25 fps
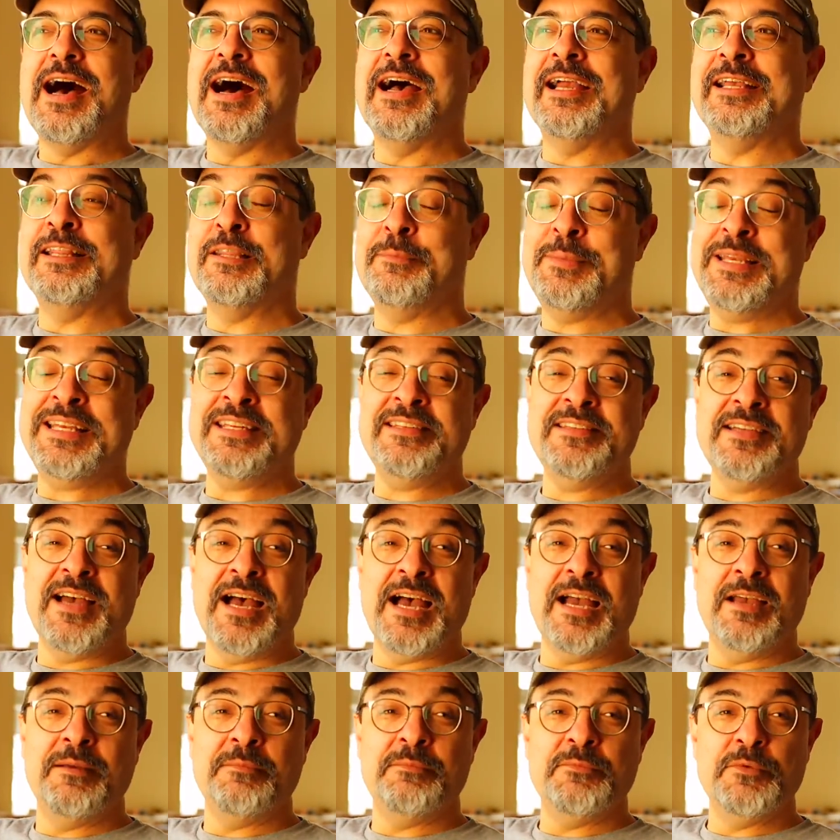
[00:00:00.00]
Uh, in the
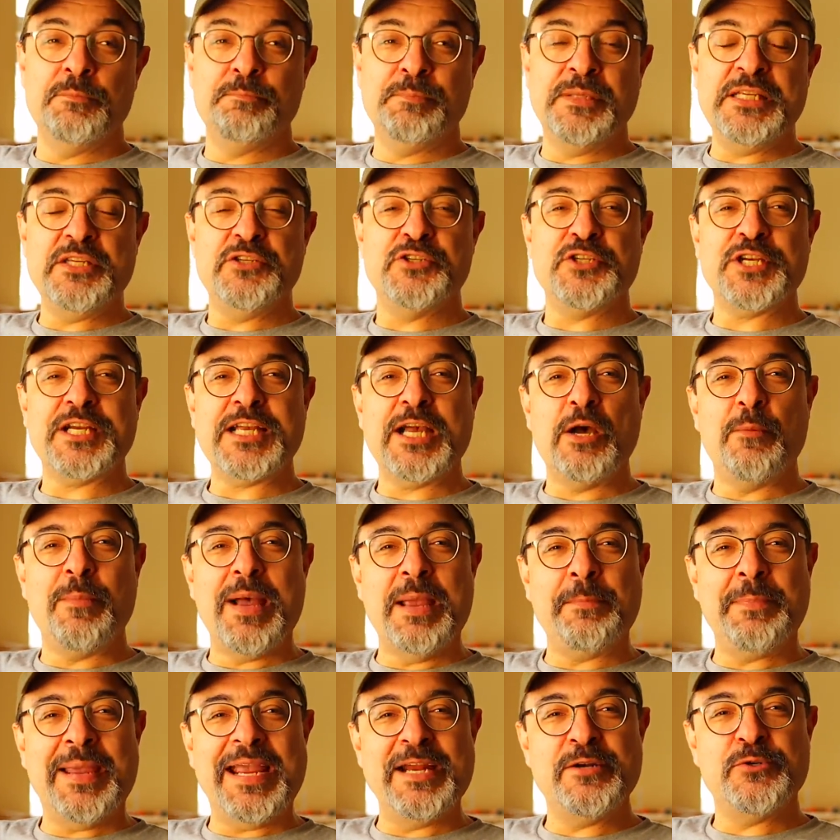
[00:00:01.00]
meantime, please check out
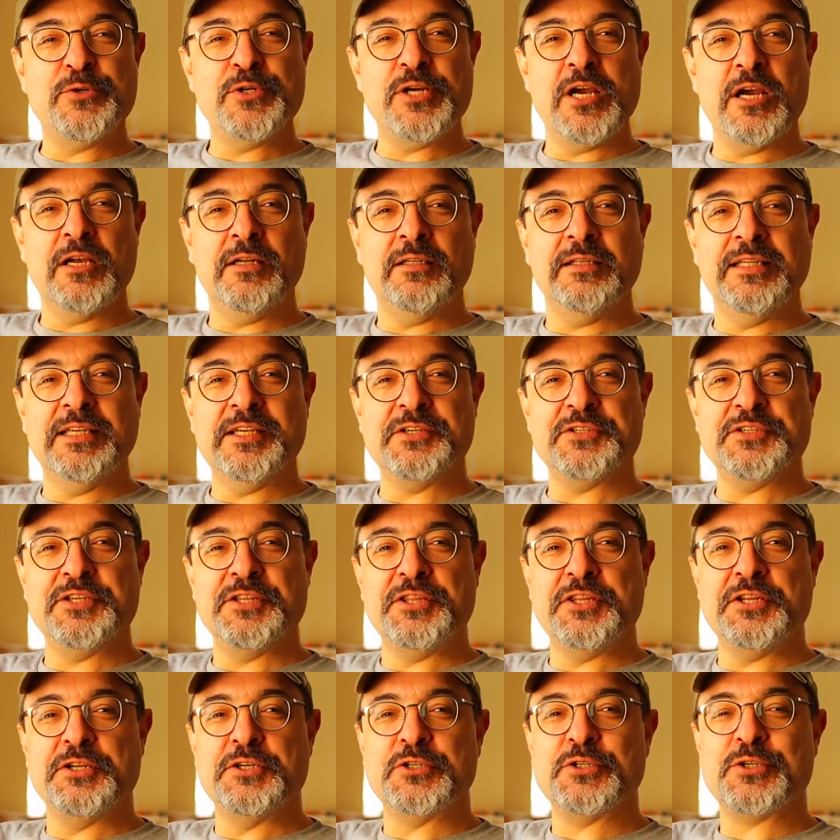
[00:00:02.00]
my Patreon, link is
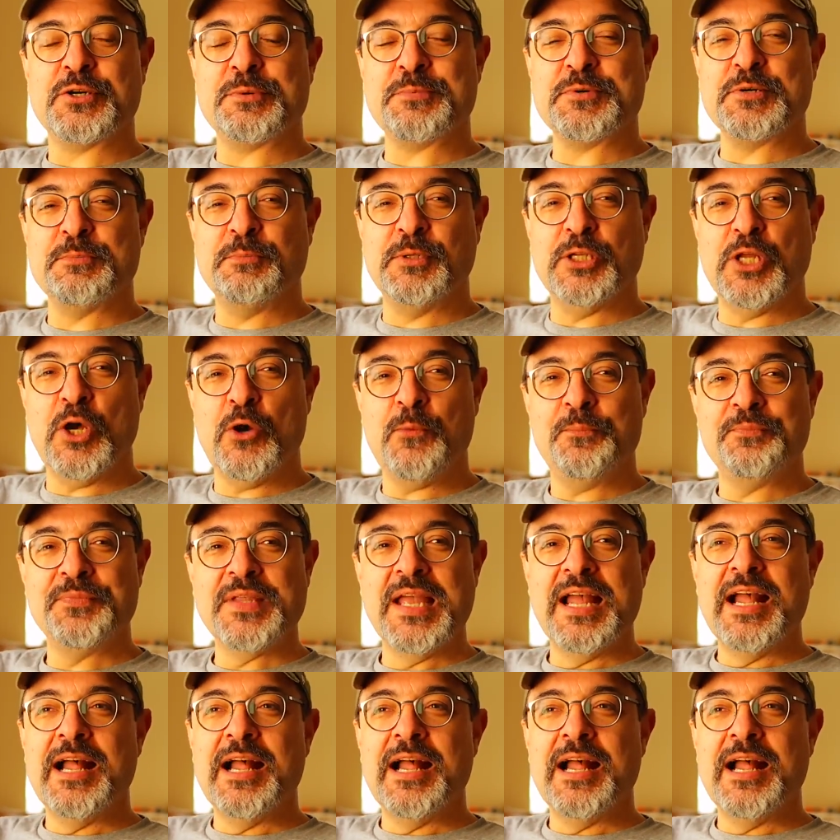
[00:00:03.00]
in the description below.